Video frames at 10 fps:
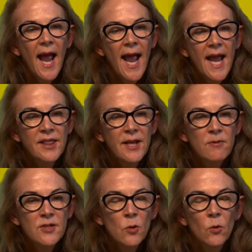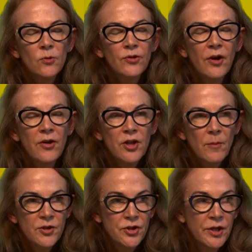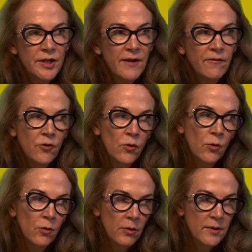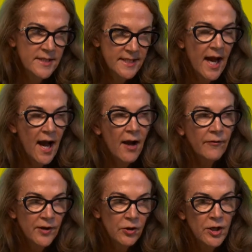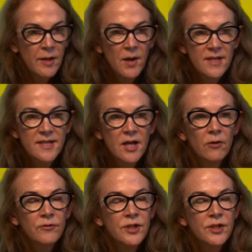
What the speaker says: And there was also the opportunity for staff, including myself,